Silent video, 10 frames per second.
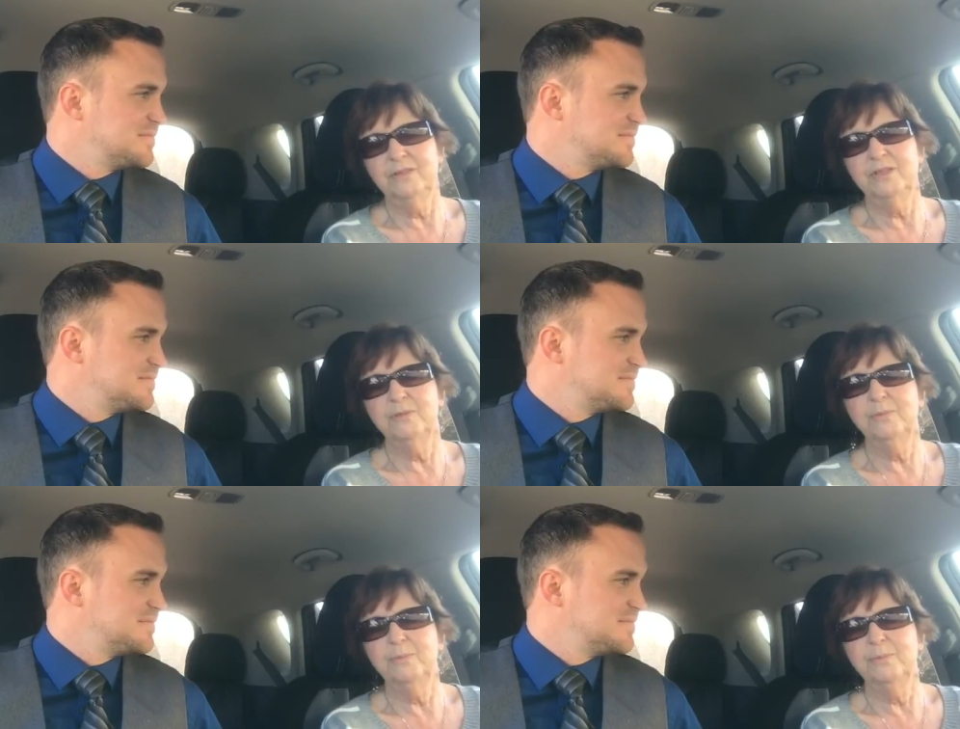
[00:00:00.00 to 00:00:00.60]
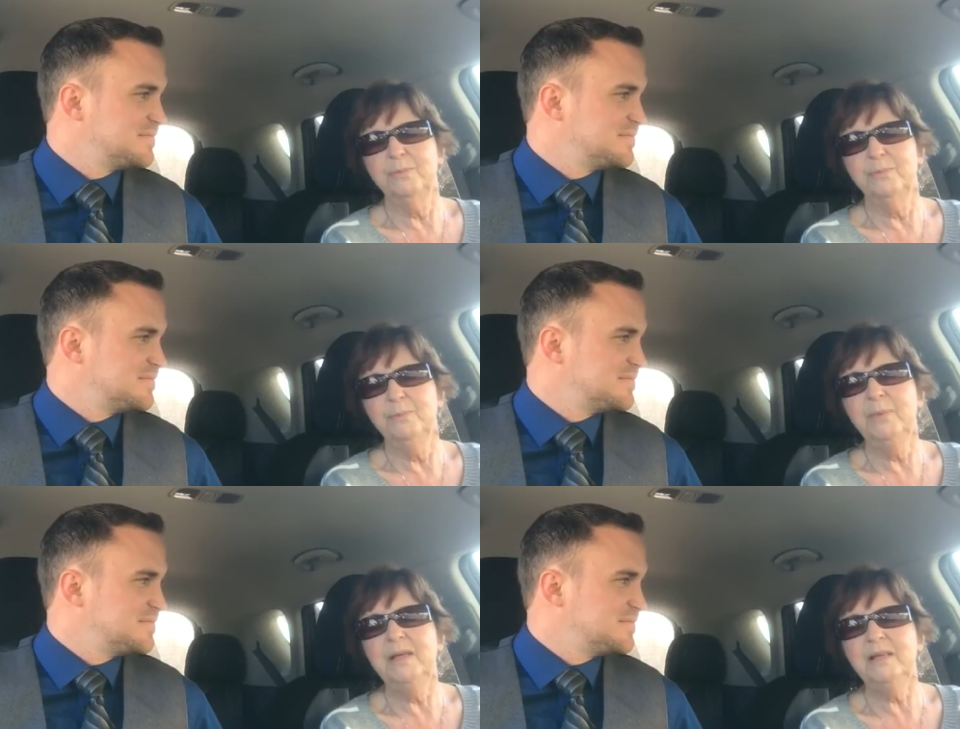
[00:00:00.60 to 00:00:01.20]
Speaker 1: to
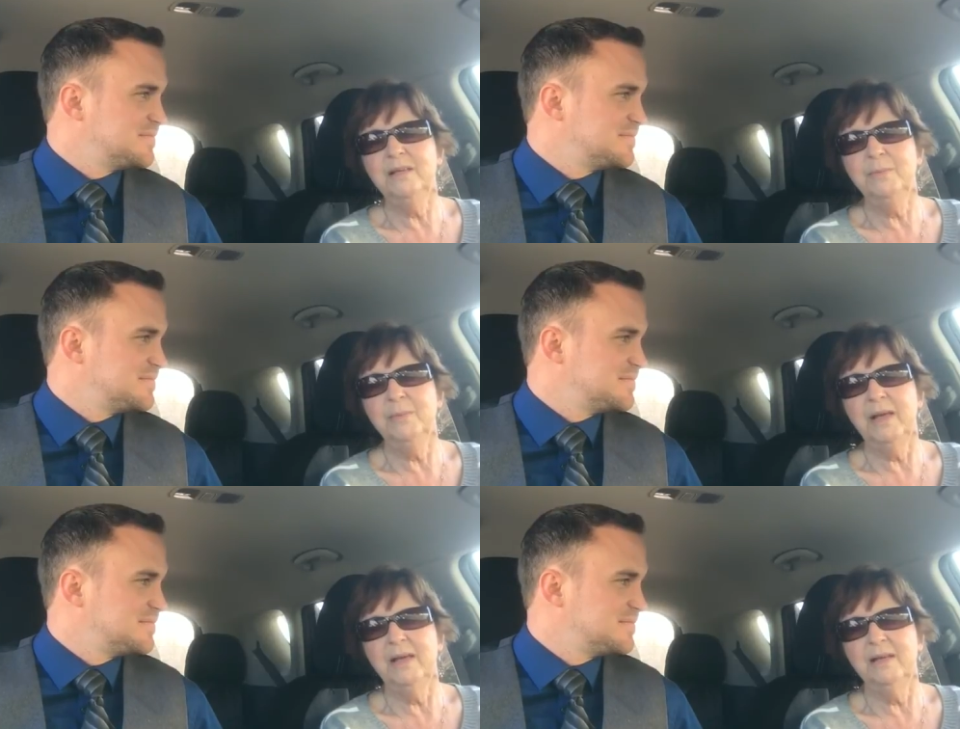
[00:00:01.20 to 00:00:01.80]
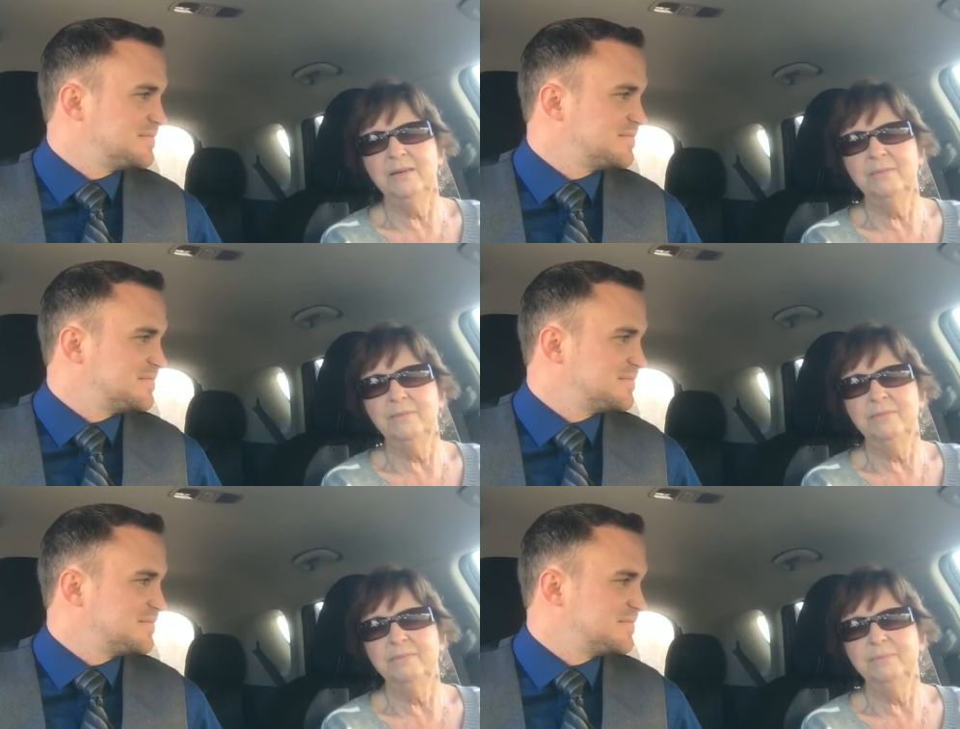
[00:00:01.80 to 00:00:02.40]
meet him
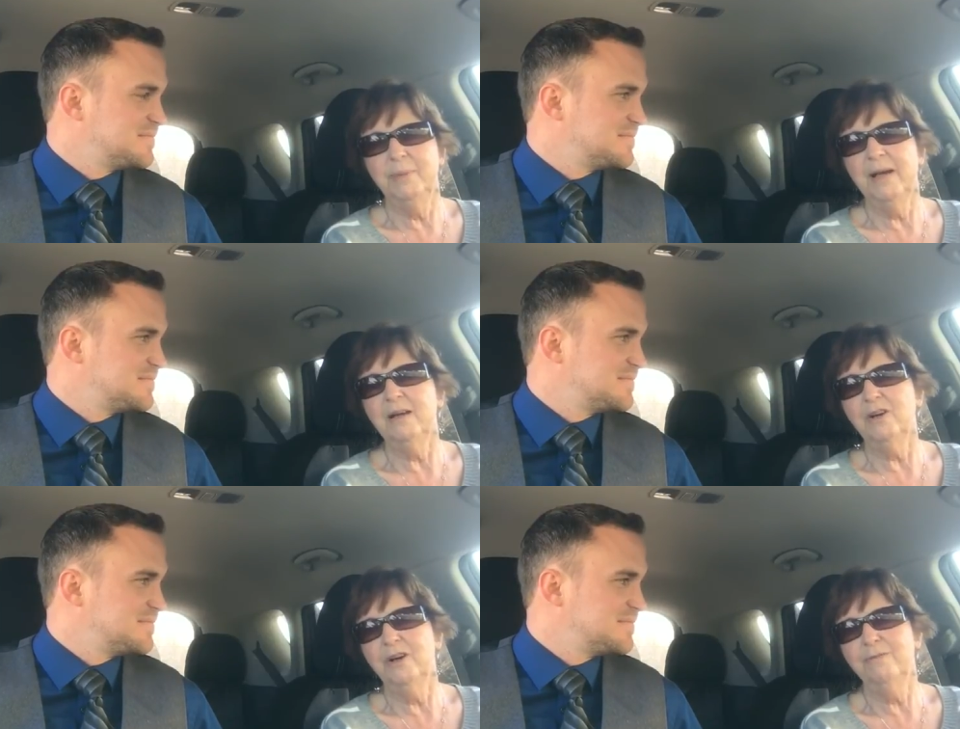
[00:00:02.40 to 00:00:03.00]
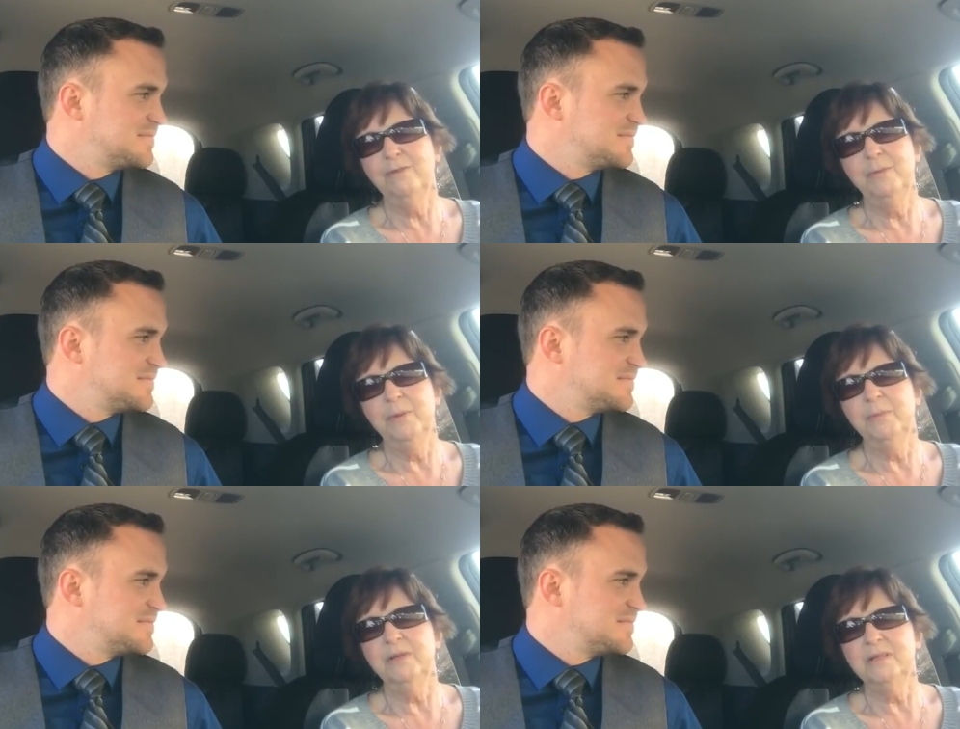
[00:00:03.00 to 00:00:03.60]
and buy a car from
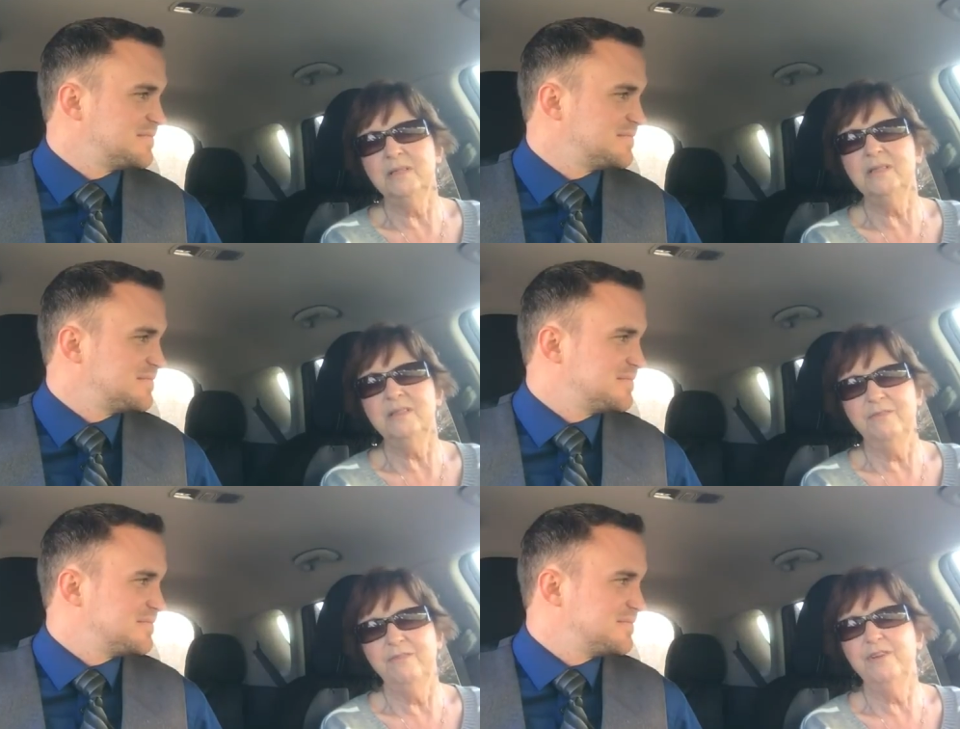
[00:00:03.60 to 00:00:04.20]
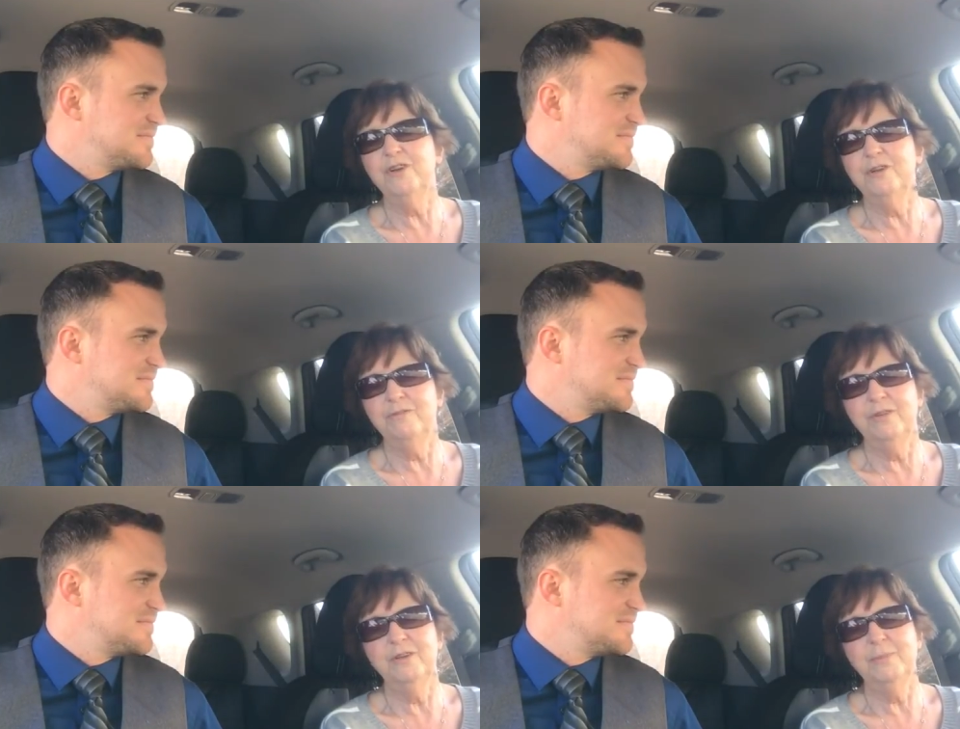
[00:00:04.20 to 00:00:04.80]
him because he's the very,
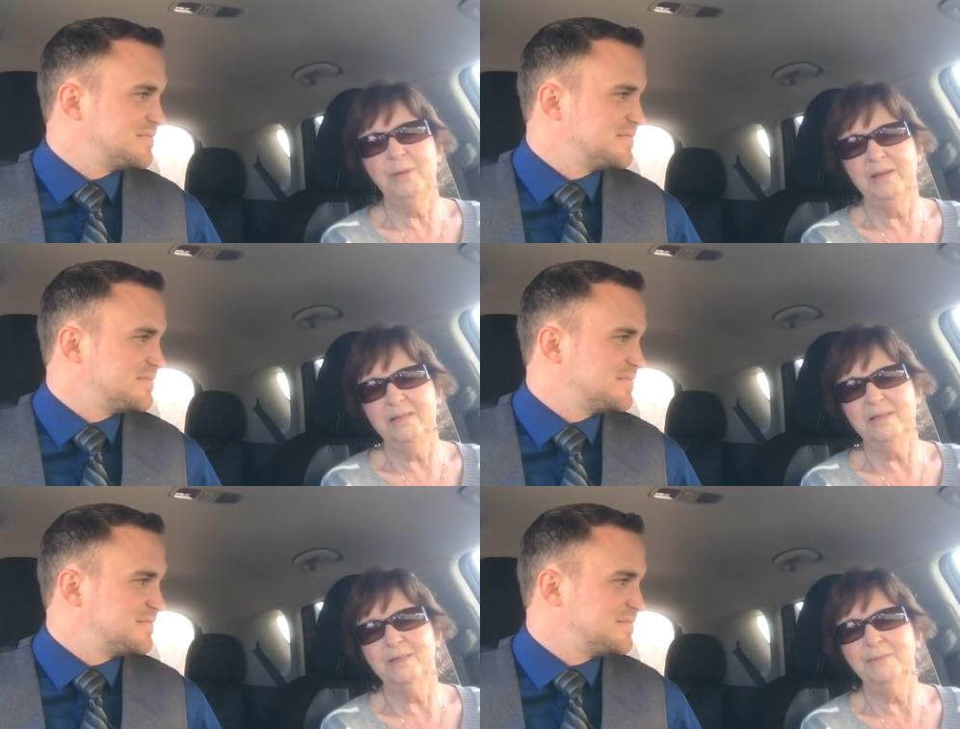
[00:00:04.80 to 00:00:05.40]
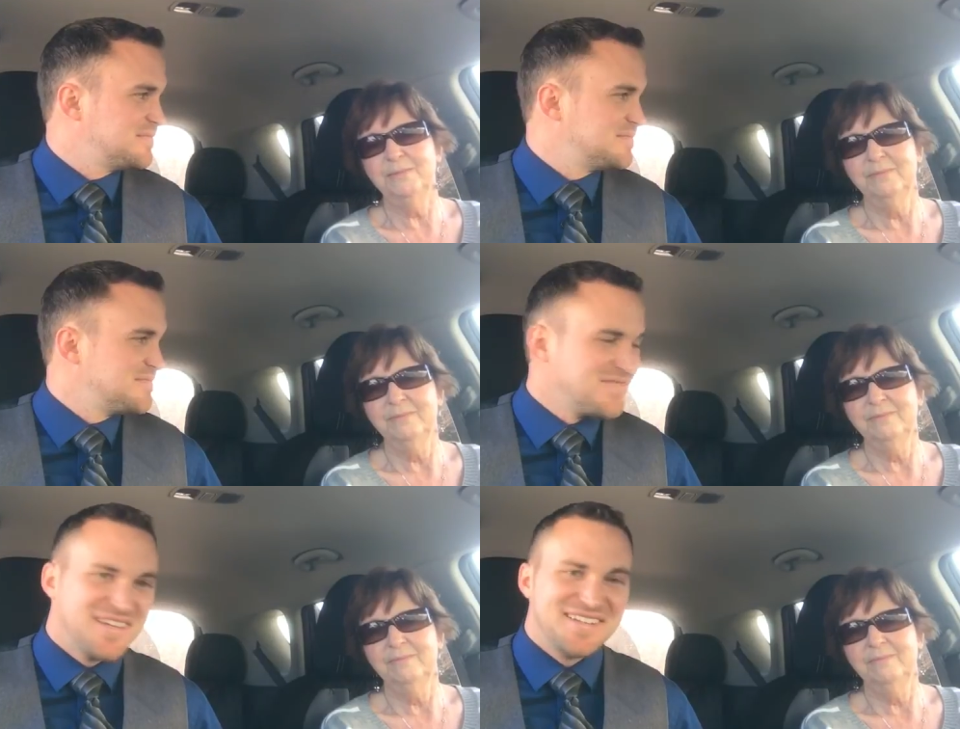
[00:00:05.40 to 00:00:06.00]
very best.
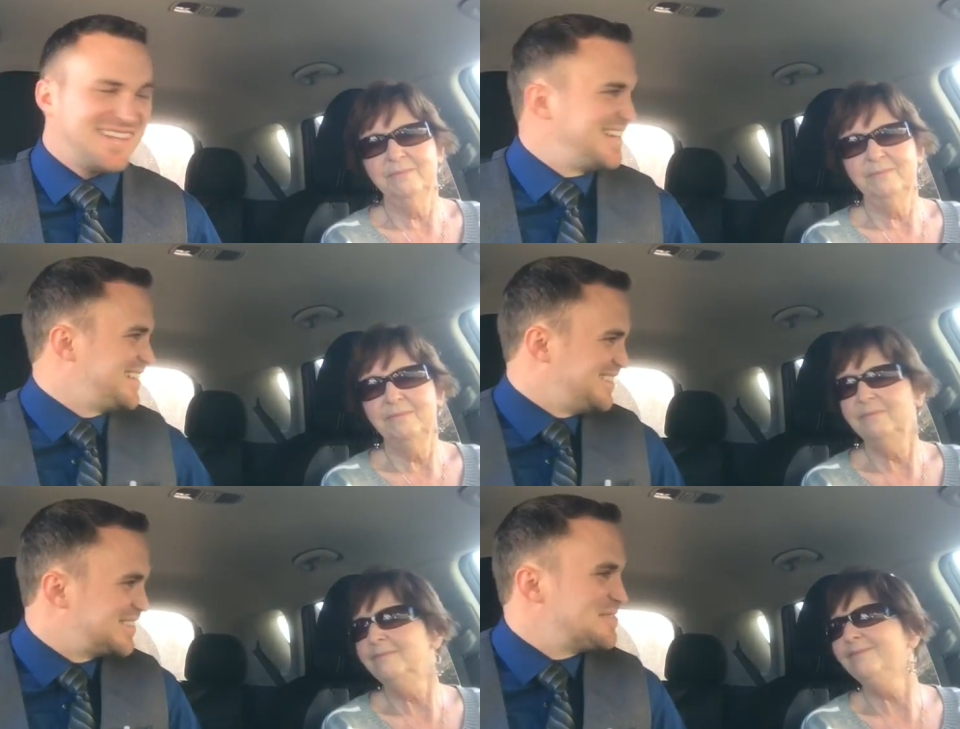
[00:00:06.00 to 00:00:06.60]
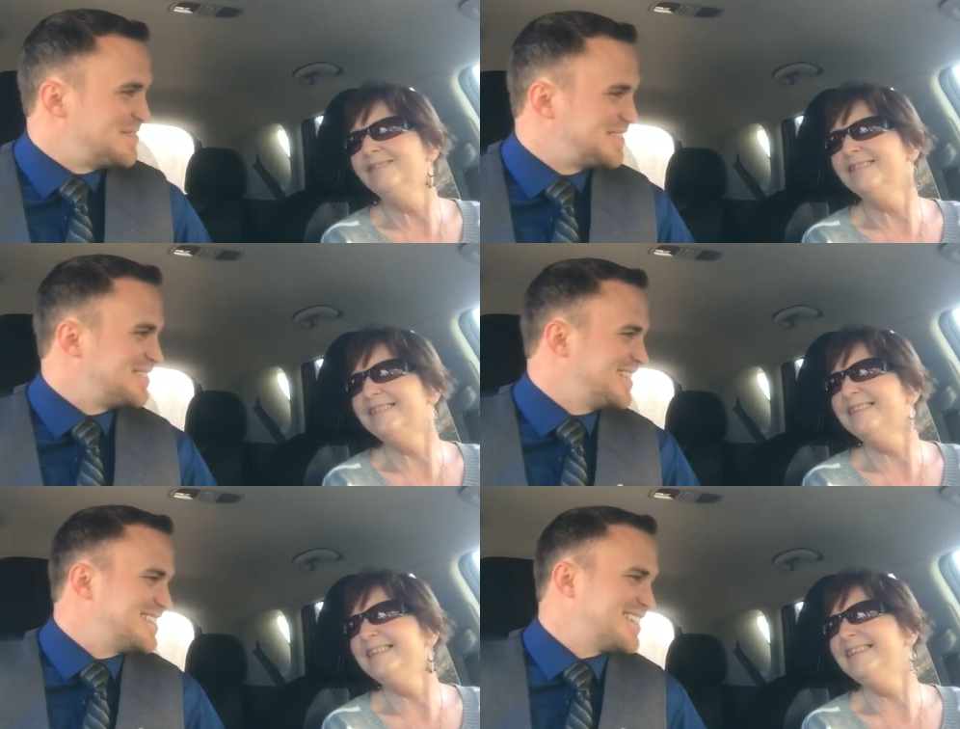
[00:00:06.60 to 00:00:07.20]
Speaker 2: Thank you so much
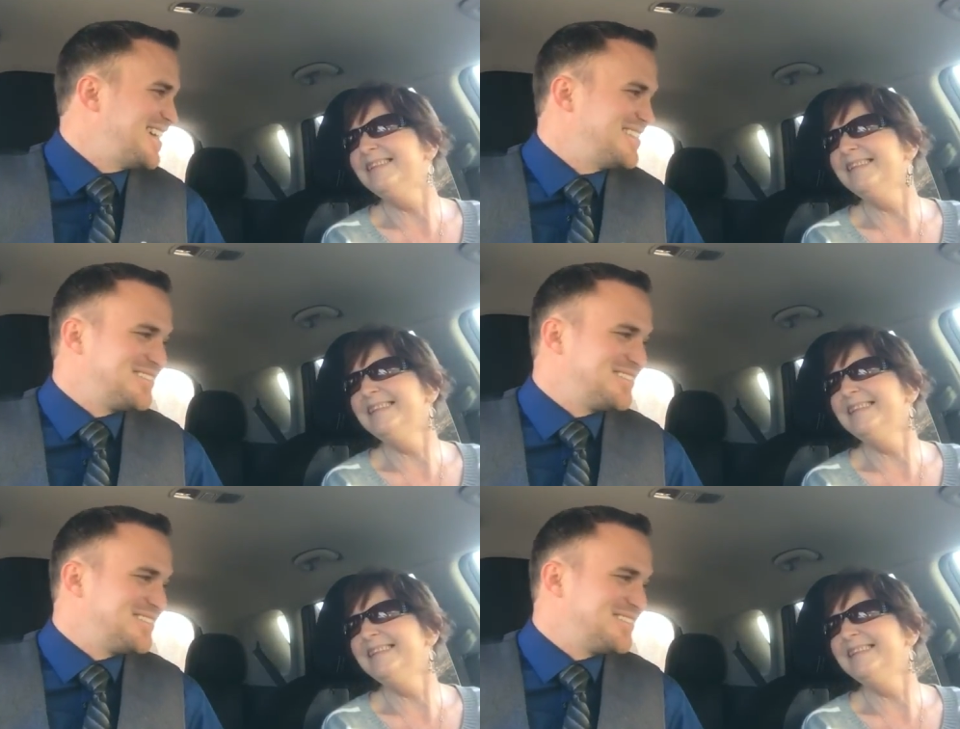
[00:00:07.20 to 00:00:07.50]
for those kind